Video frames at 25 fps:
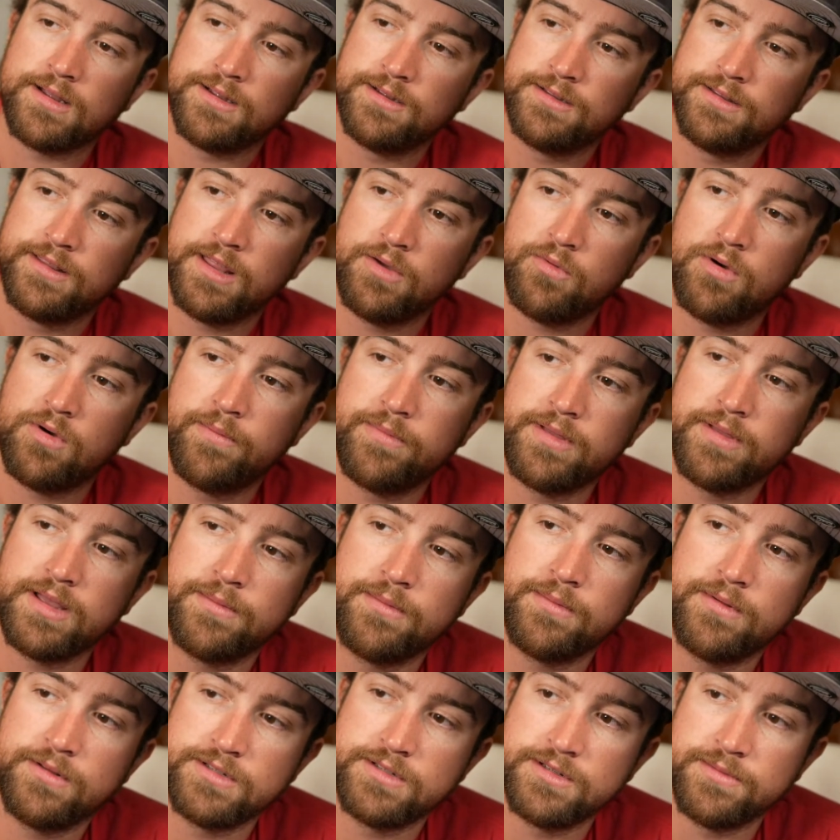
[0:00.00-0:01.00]
won't be
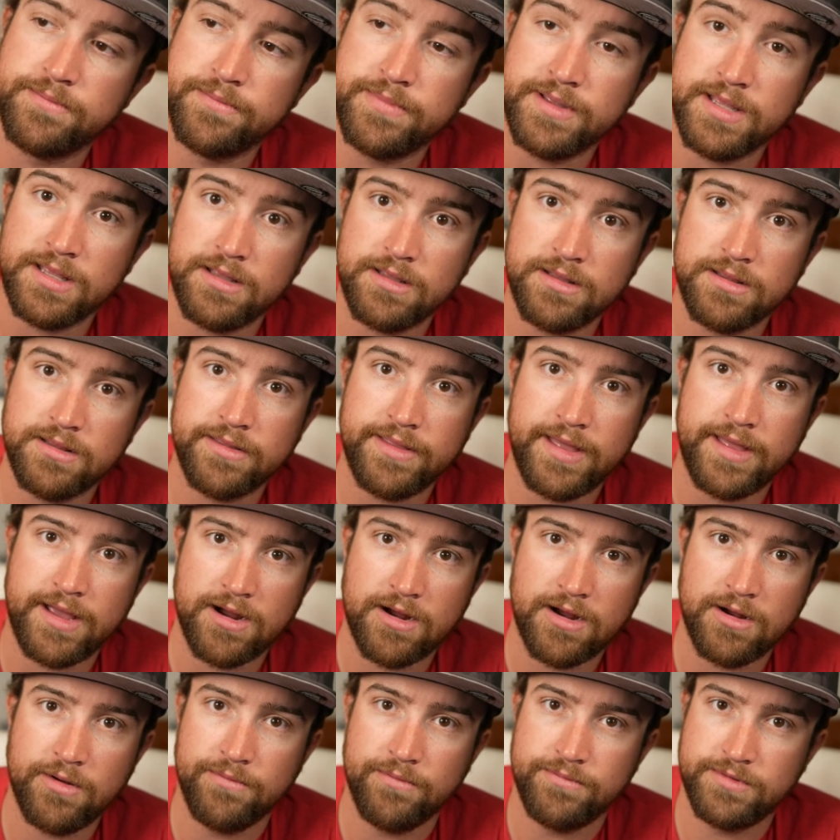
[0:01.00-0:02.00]
able to be
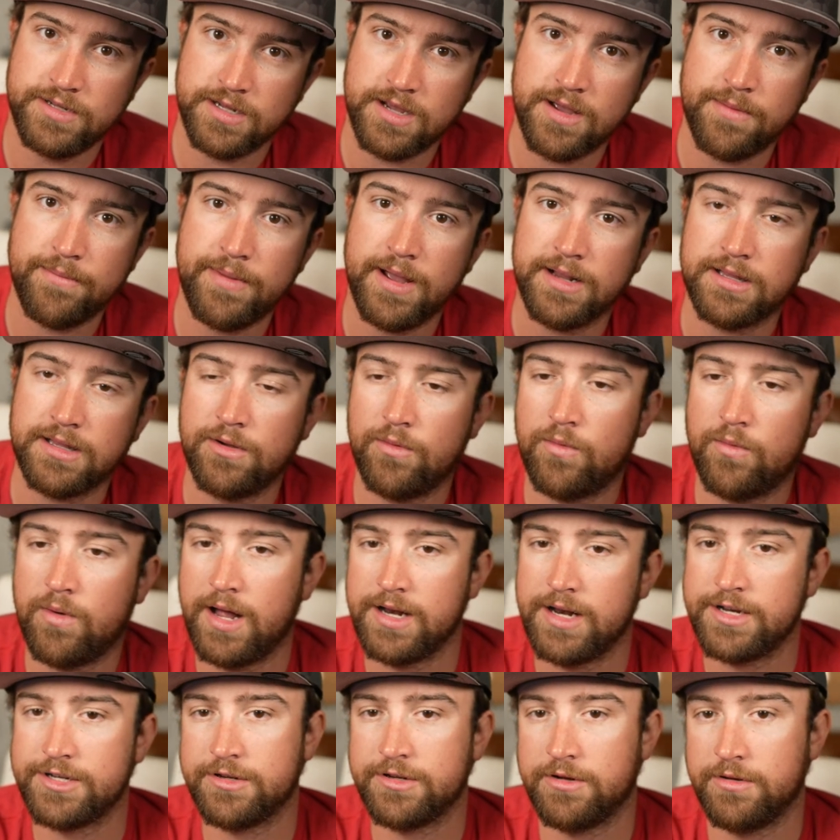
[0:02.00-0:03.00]
there to come back to
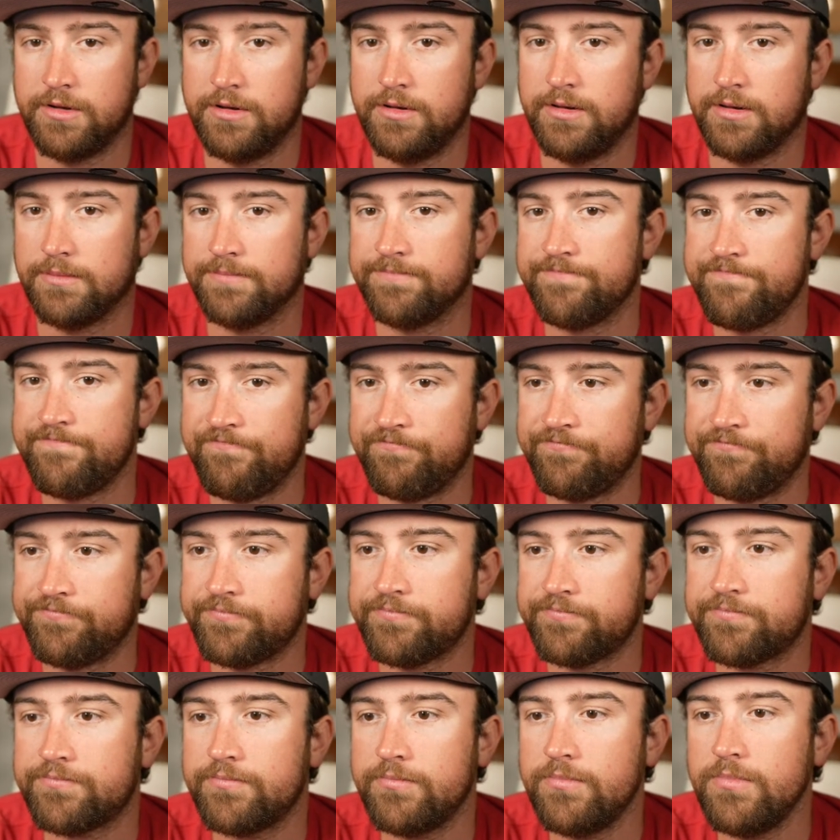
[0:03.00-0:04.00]
watch. So
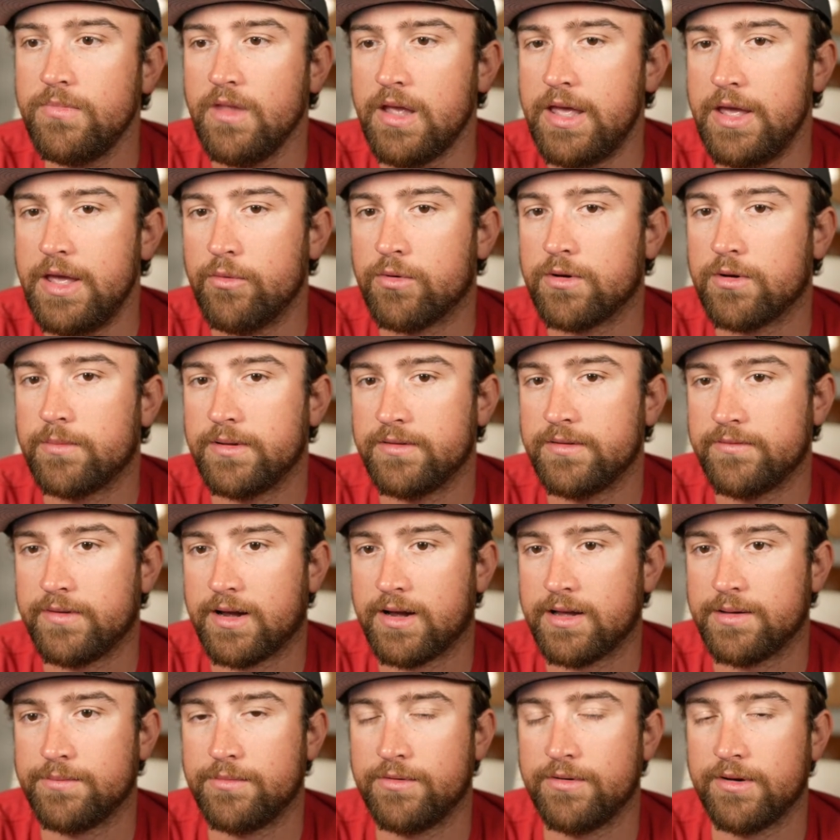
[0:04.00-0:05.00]
it will be
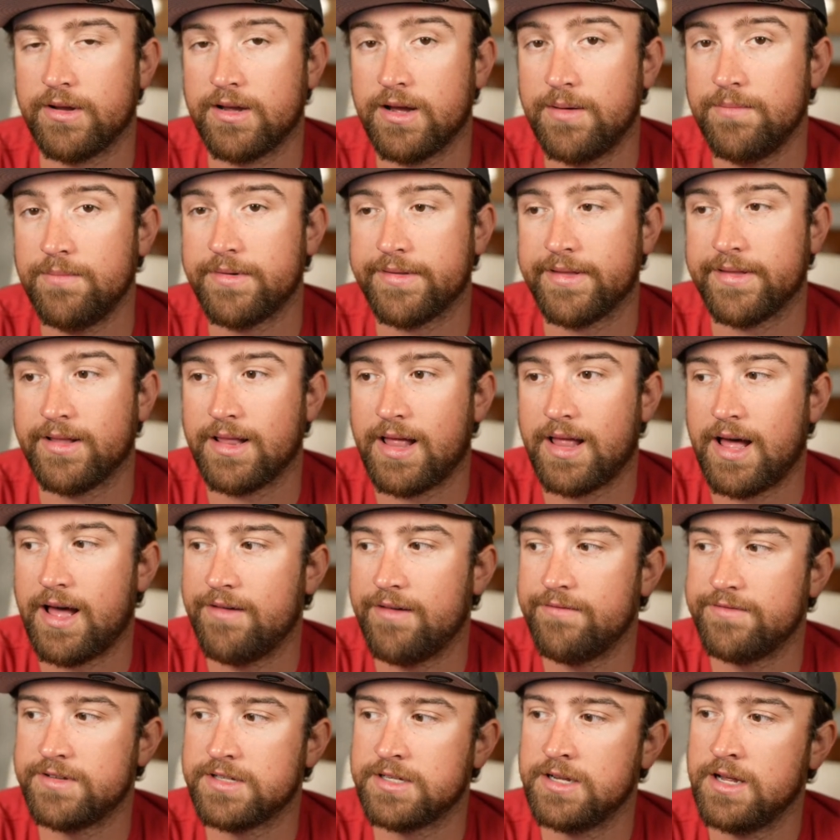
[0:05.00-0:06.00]
valuable to come to the
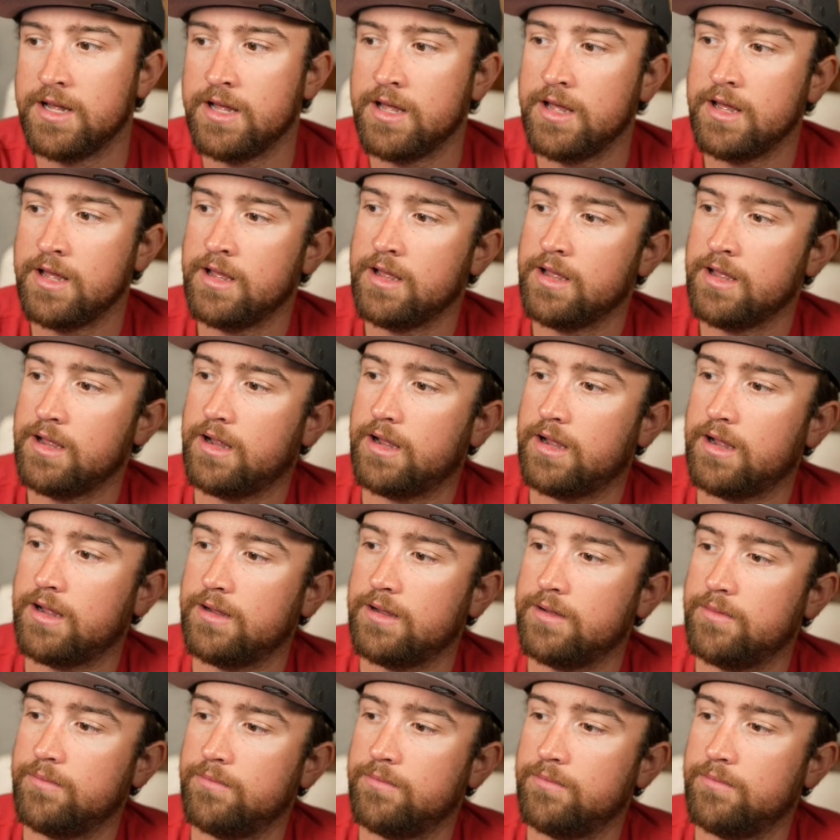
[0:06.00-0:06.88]
lives, to